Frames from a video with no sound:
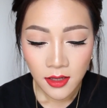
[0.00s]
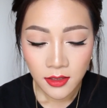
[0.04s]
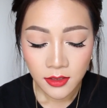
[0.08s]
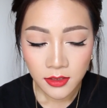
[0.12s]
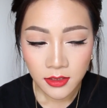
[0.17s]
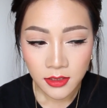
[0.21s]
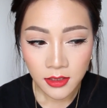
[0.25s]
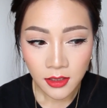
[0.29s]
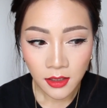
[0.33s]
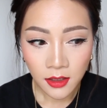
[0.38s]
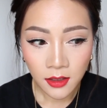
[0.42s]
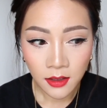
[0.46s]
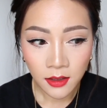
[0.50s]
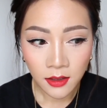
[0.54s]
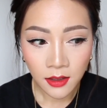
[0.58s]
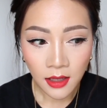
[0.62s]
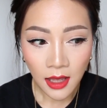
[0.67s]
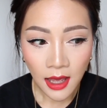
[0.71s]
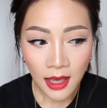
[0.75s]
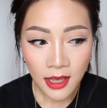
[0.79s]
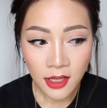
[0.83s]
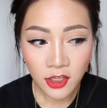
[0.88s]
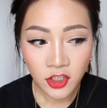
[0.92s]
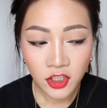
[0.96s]
So
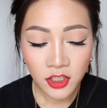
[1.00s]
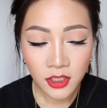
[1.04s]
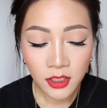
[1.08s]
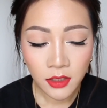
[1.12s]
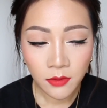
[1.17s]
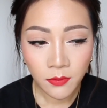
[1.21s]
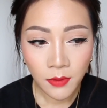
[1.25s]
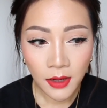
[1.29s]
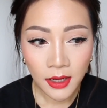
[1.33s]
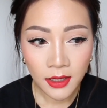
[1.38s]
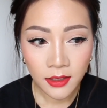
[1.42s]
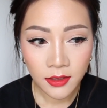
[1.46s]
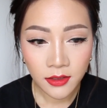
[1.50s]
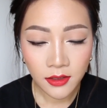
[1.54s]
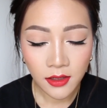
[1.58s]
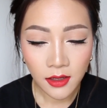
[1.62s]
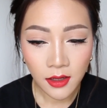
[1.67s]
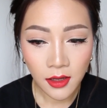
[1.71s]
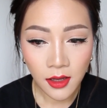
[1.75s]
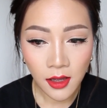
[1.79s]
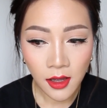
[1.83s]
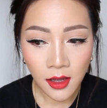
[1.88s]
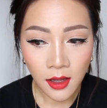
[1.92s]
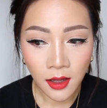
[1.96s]
I actually went
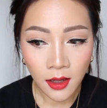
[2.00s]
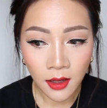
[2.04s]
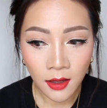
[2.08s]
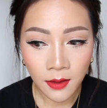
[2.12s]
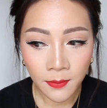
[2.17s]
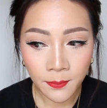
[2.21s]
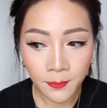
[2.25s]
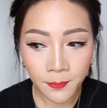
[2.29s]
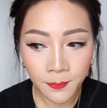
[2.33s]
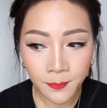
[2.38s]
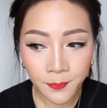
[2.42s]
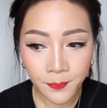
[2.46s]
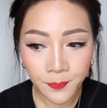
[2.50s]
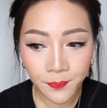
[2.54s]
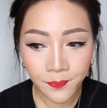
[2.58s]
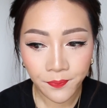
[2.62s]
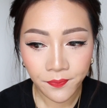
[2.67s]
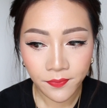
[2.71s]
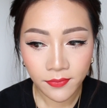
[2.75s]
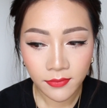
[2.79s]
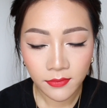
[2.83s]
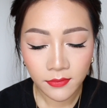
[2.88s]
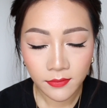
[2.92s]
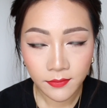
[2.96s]

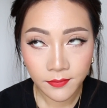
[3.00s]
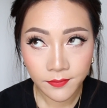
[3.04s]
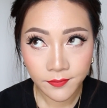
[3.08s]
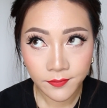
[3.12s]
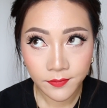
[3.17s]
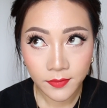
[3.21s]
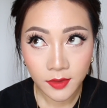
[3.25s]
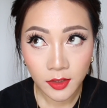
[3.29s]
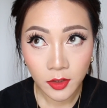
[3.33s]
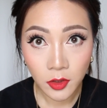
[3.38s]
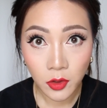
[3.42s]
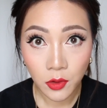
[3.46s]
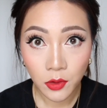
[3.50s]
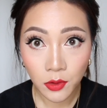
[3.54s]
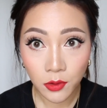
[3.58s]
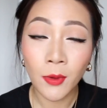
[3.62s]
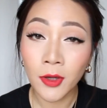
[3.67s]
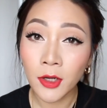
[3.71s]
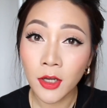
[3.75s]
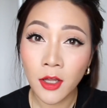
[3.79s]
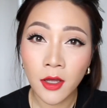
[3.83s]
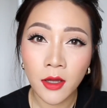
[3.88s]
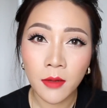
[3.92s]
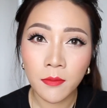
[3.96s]

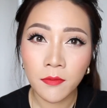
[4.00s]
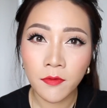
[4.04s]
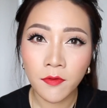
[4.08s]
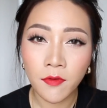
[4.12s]
home